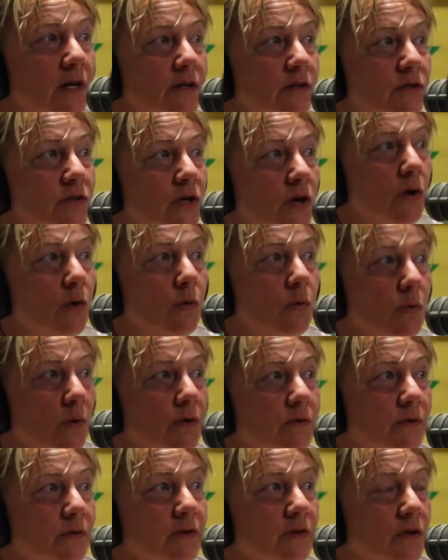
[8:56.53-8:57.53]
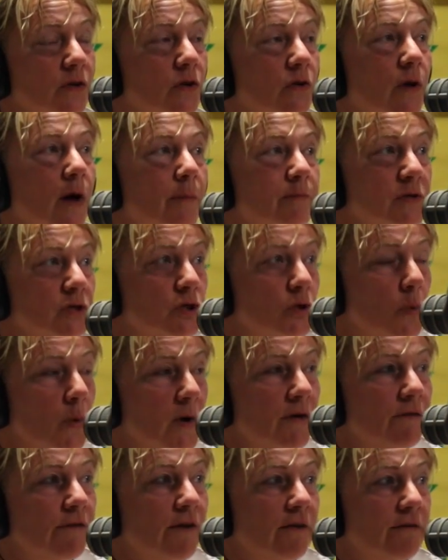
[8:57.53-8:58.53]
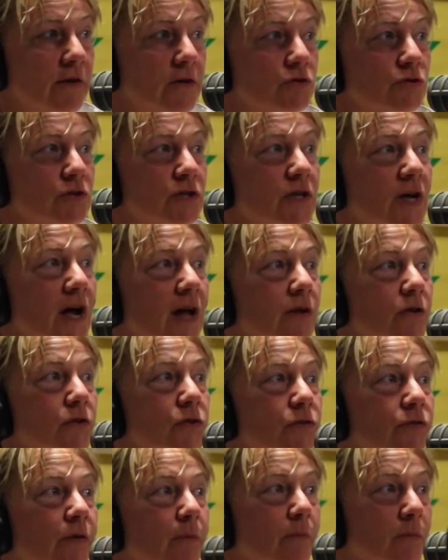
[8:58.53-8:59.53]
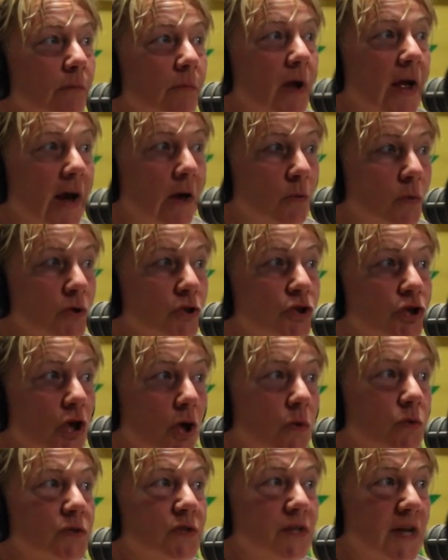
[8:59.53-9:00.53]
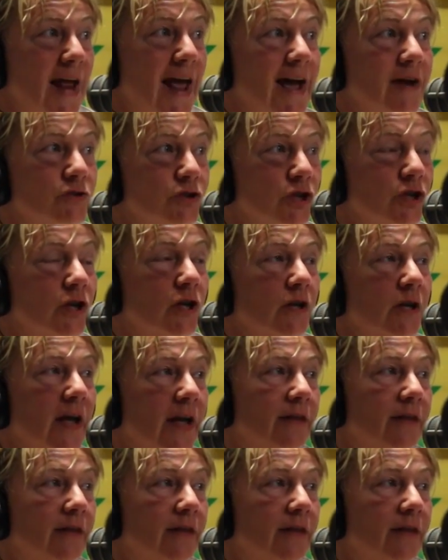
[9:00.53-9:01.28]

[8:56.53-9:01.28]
So, up to $2,500 from Edward Jones National,